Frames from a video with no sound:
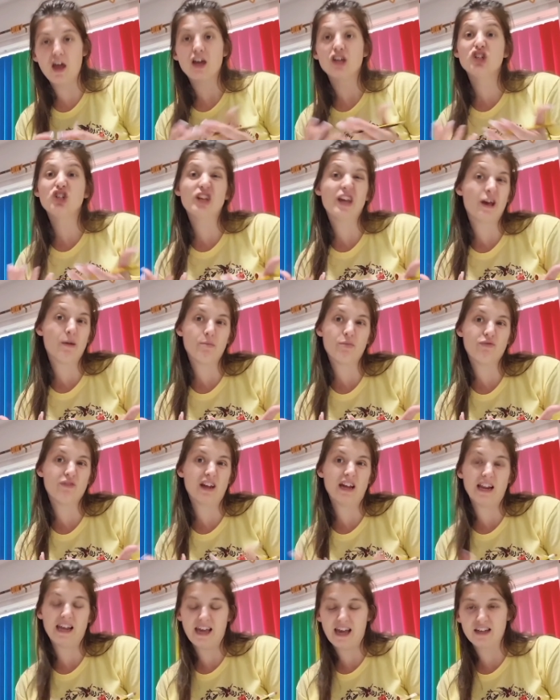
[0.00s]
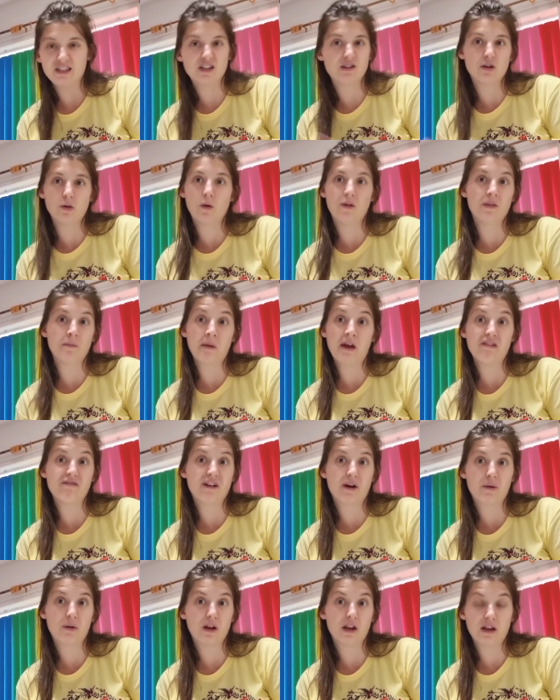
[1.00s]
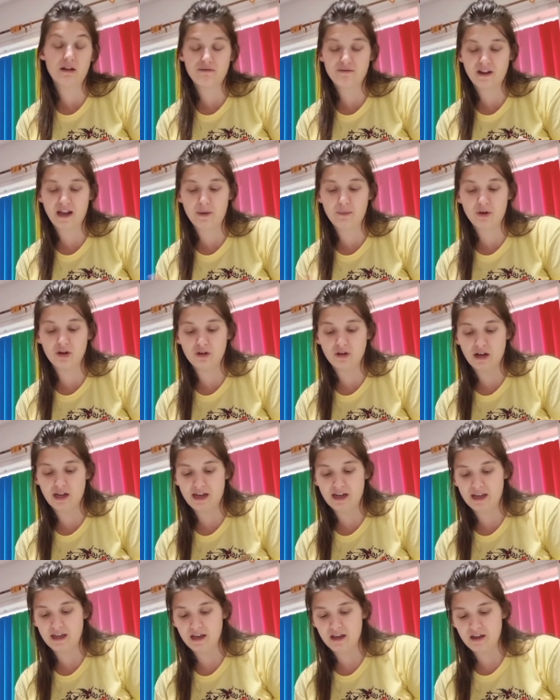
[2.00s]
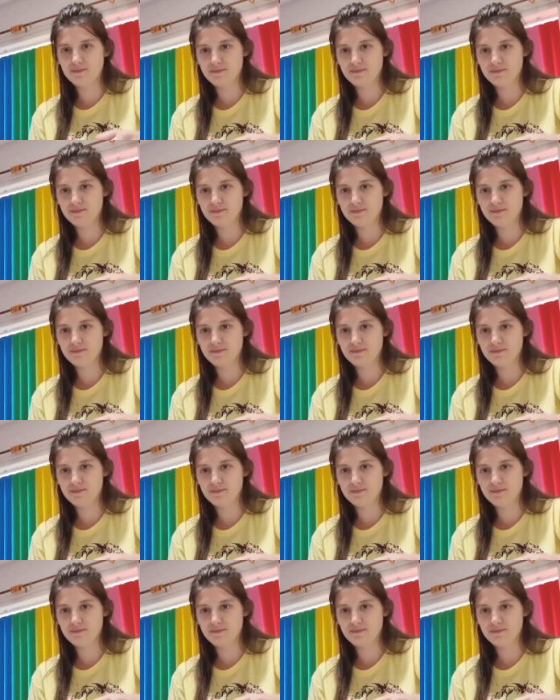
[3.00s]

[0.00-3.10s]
ship, really. I don't know what the Mayflower look like.